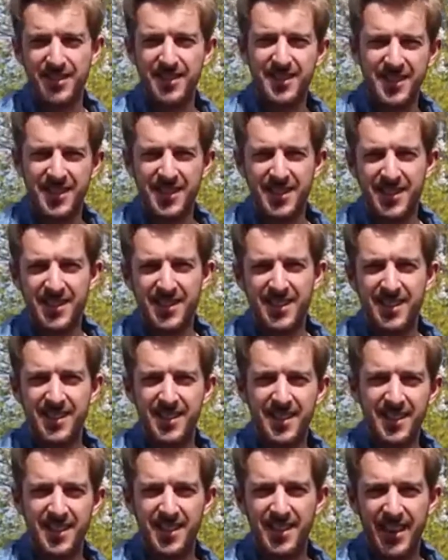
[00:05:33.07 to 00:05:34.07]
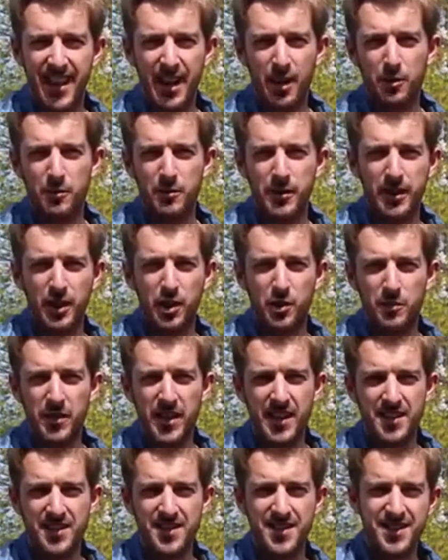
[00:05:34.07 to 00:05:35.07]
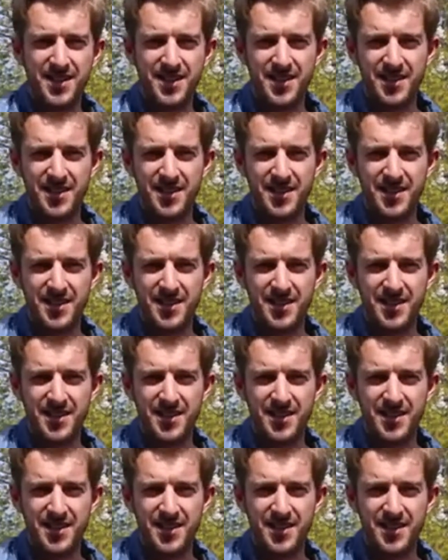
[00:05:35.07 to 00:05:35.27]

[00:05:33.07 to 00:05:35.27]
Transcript: that will become this.